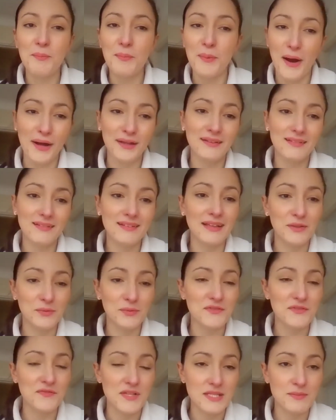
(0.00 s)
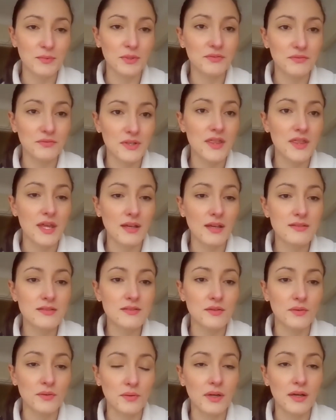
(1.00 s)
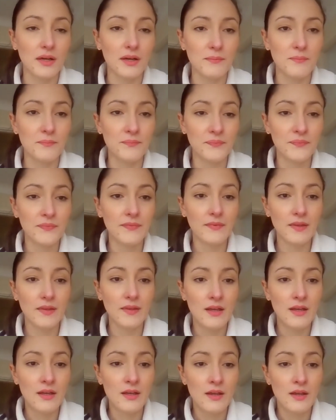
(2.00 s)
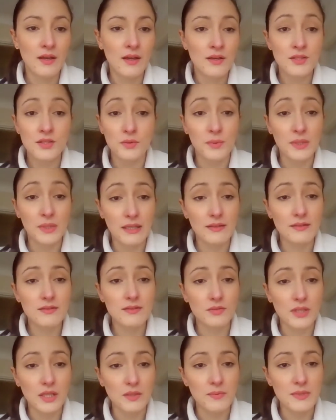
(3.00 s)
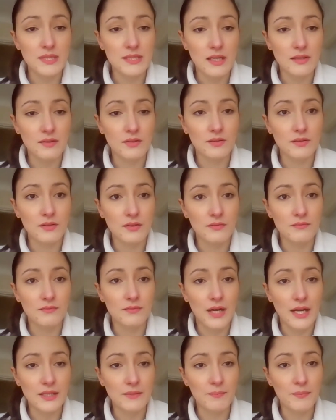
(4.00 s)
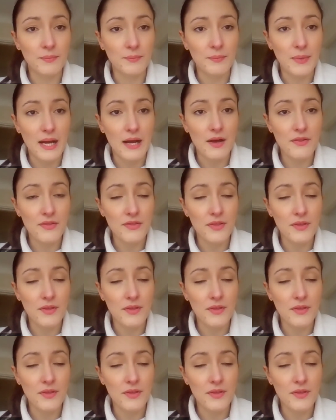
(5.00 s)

but it was feasible to rethink. So. Um, so we did so that we stayed on the right path